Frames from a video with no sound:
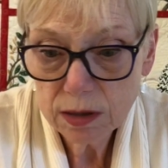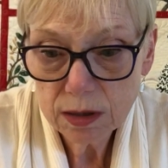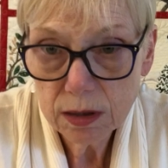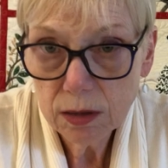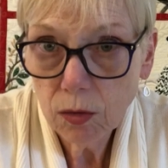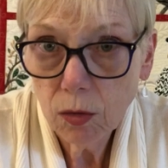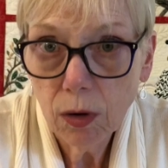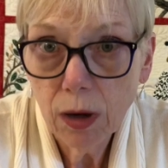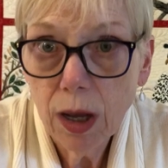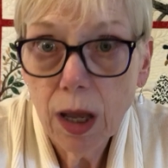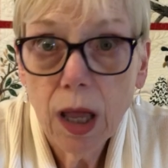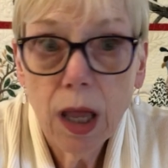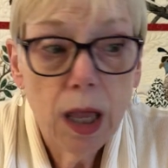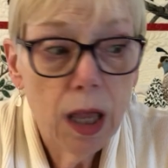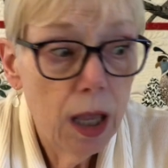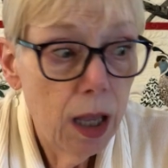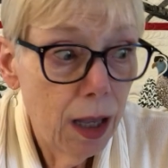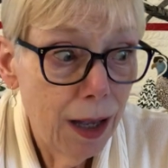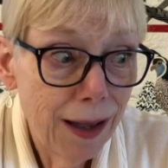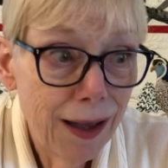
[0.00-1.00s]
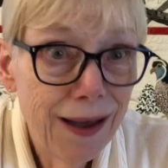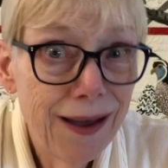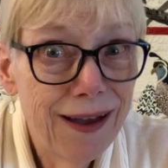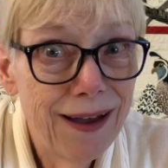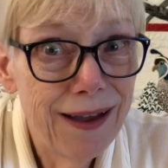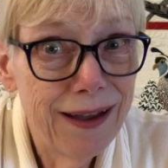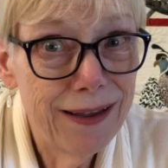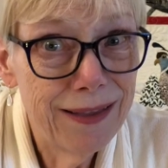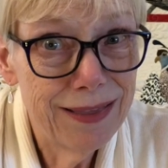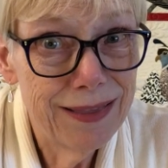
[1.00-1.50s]
So
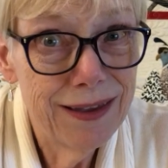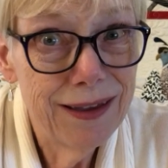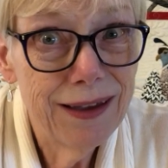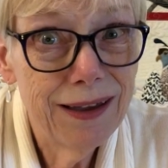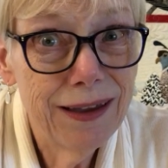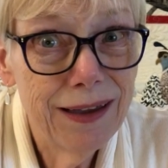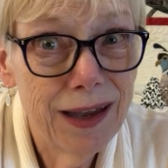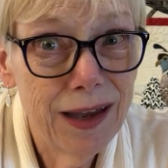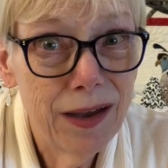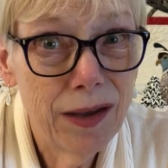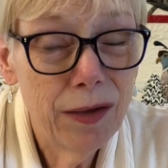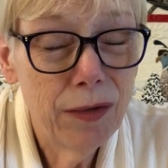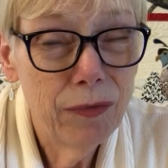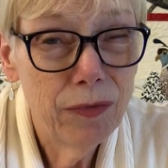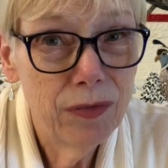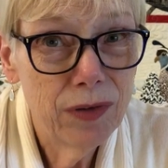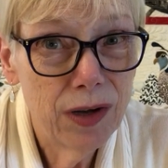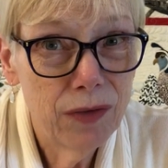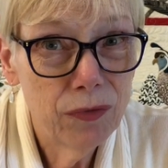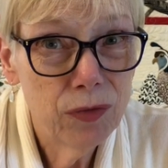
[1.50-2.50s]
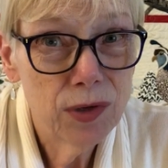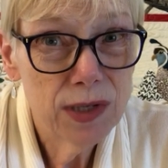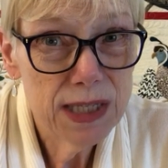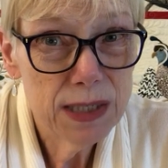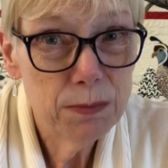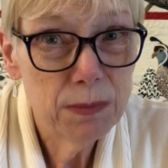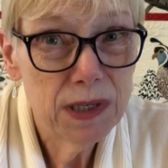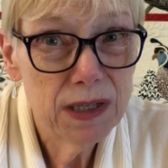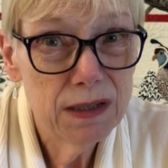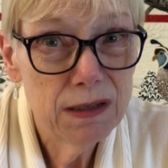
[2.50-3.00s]
I think I have enough
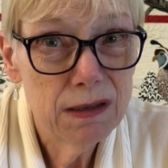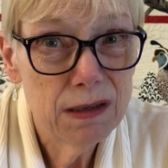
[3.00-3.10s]
Christmas